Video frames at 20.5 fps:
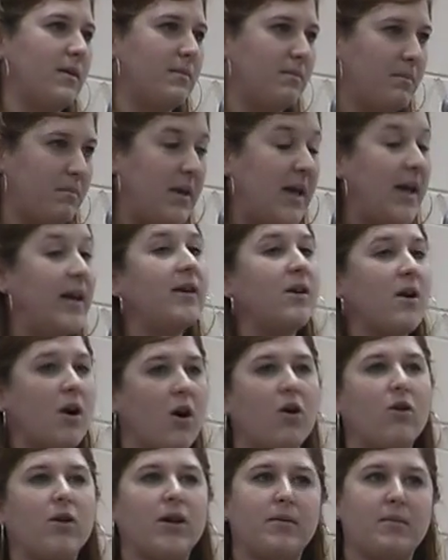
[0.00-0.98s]
me
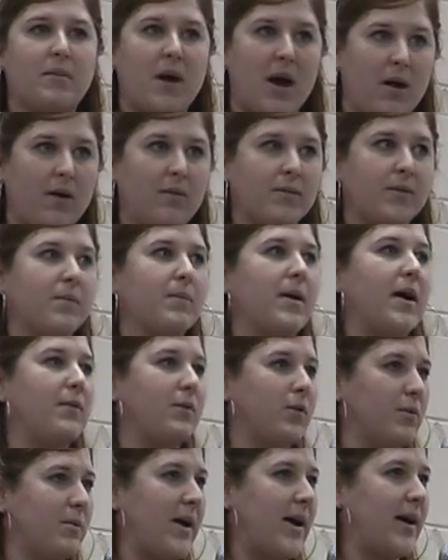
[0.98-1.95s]
know and helped my
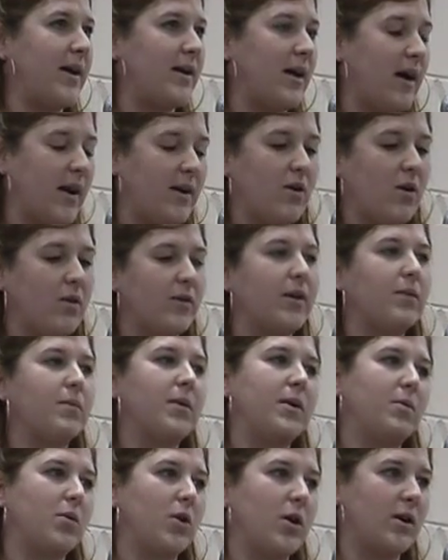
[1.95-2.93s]
roommate and I know that
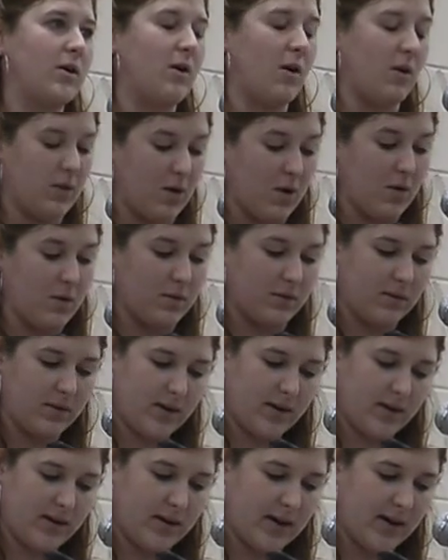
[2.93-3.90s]
we weren't alone
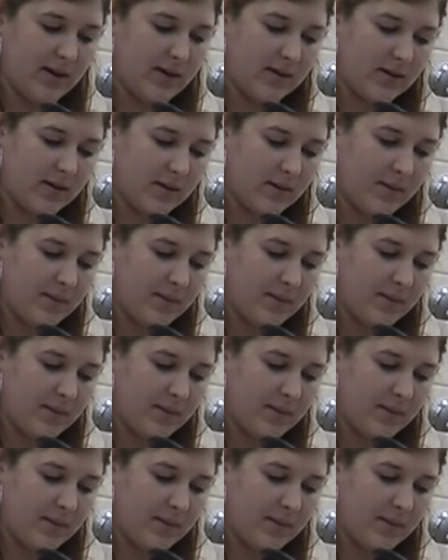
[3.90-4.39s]
in this.